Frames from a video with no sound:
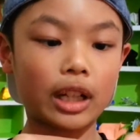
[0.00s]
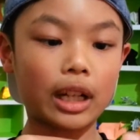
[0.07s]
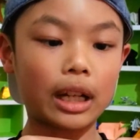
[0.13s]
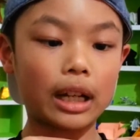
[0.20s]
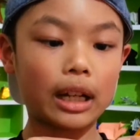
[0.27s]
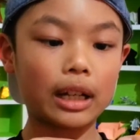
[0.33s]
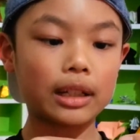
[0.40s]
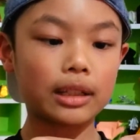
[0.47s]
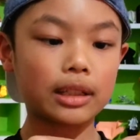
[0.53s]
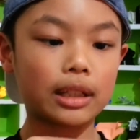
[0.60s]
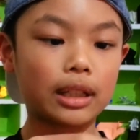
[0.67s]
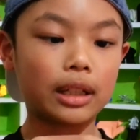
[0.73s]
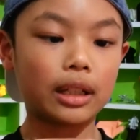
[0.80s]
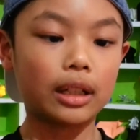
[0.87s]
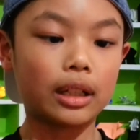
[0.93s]
And
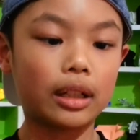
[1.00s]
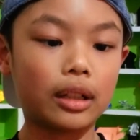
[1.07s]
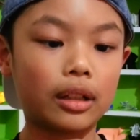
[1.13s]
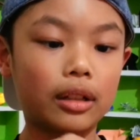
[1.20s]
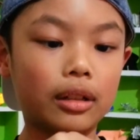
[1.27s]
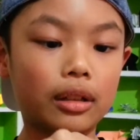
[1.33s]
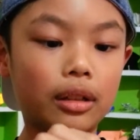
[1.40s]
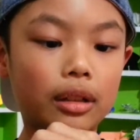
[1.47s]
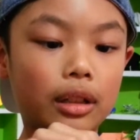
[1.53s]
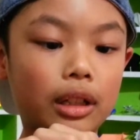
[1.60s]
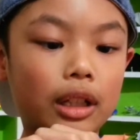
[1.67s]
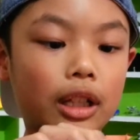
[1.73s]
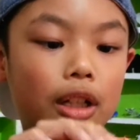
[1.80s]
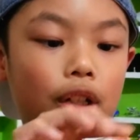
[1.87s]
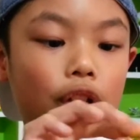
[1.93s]

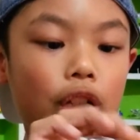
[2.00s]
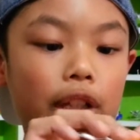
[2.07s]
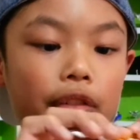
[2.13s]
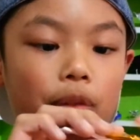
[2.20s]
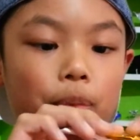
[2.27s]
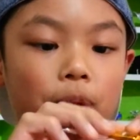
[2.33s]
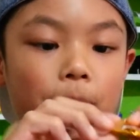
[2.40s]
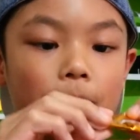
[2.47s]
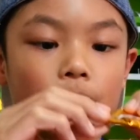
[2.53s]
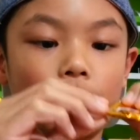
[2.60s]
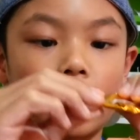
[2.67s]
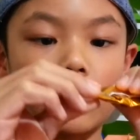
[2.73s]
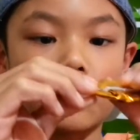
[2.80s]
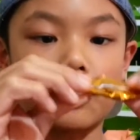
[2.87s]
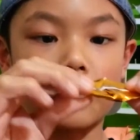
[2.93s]
now, if you're probably
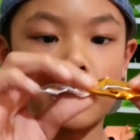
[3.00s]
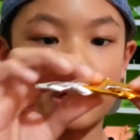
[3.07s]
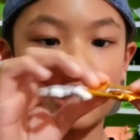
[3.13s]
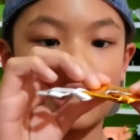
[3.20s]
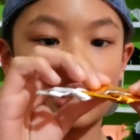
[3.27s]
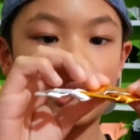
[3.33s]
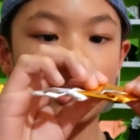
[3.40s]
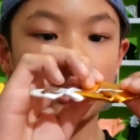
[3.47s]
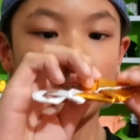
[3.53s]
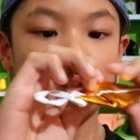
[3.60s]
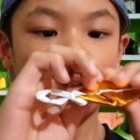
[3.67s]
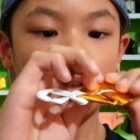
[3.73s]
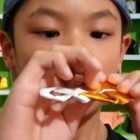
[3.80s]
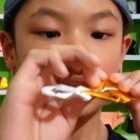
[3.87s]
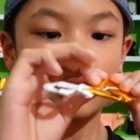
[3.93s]
wondering,
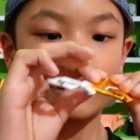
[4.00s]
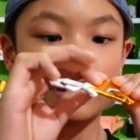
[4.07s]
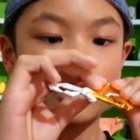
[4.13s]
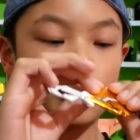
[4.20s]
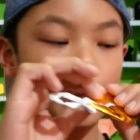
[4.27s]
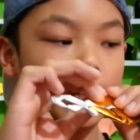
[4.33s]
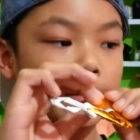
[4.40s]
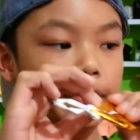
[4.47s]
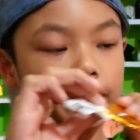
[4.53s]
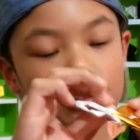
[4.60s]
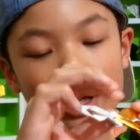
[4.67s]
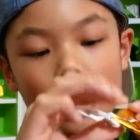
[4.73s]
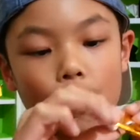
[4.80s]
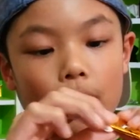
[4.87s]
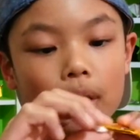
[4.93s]
to make it
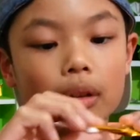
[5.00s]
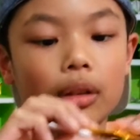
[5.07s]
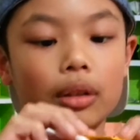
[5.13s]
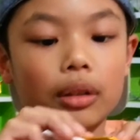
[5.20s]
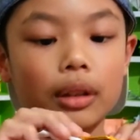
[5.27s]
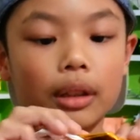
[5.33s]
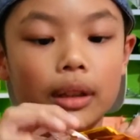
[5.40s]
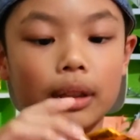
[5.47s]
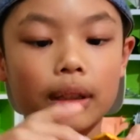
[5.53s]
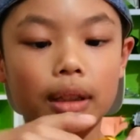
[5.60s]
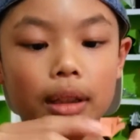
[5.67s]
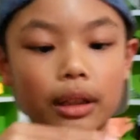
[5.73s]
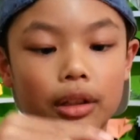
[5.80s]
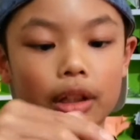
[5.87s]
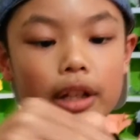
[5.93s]
fly well,
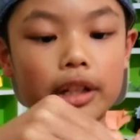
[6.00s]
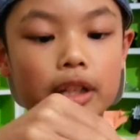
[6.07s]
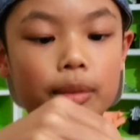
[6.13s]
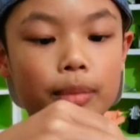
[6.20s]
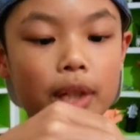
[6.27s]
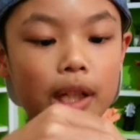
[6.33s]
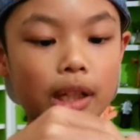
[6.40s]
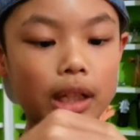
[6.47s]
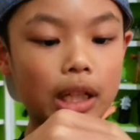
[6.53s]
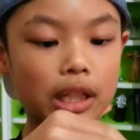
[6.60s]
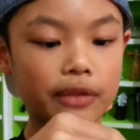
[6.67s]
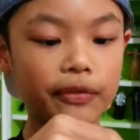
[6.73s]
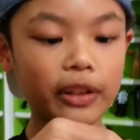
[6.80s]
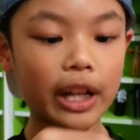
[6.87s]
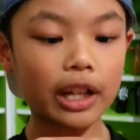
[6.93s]
you need to make it
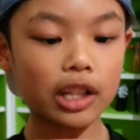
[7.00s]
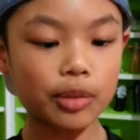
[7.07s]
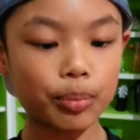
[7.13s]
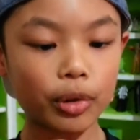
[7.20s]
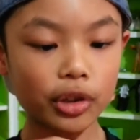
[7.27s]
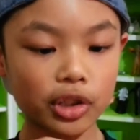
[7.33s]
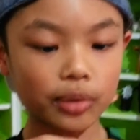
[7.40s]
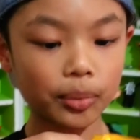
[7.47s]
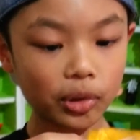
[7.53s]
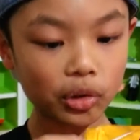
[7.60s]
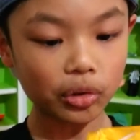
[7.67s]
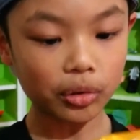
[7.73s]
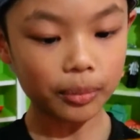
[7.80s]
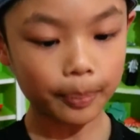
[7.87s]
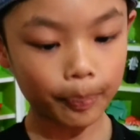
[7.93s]
as flat as
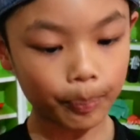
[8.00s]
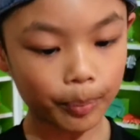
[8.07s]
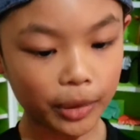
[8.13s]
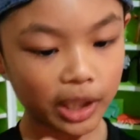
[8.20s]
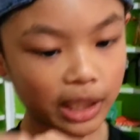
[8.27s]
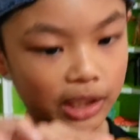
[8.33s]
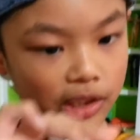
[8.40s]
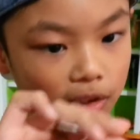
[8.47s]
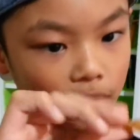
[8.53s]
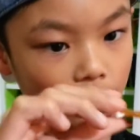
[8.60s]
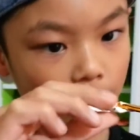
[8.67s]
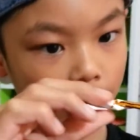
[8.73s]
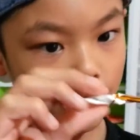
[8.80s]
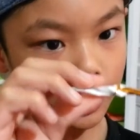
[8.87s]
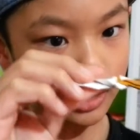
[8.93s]
possible. But as you
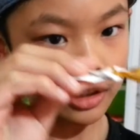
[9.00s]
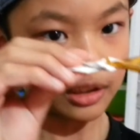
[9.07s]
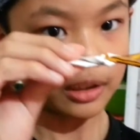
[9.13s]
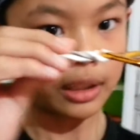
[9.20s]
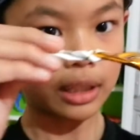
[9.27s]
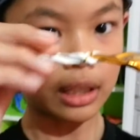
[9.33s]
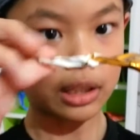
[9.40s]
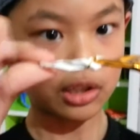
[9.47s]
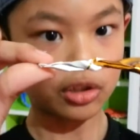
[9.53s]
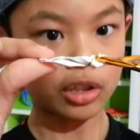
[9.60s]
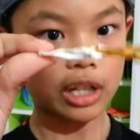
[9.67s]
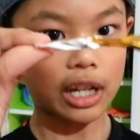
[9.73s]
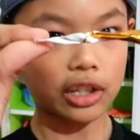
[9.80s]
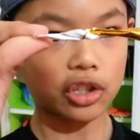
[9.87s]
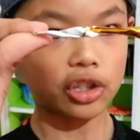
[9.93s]
look at it, it's not
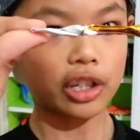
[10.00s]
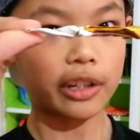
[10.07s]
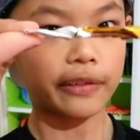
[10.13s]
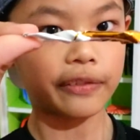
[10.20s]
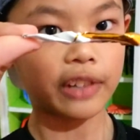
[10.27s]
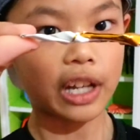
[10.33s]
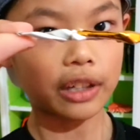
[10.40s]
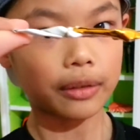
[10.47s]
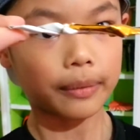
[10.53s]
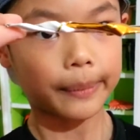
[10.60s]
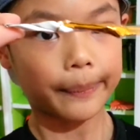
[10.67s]
actually flat.